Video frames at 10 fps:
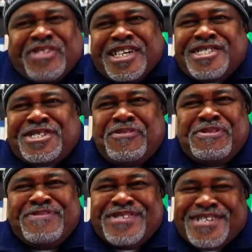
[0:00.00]
thought that
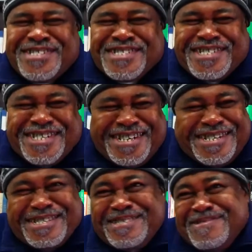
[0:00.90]
shiver, boy. shit.
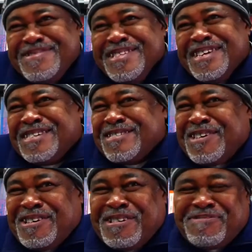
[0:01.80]
I said, oh,
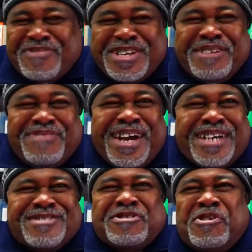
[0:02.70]
I'm finna get my
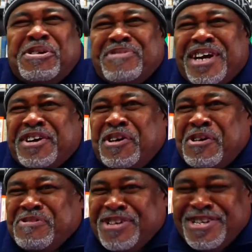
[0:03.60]
ass tore when I go
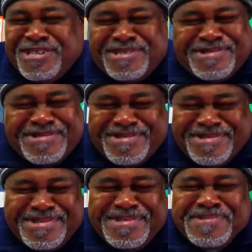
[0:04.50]
home.
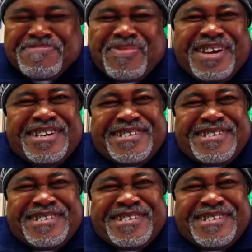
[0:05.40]
Yeah.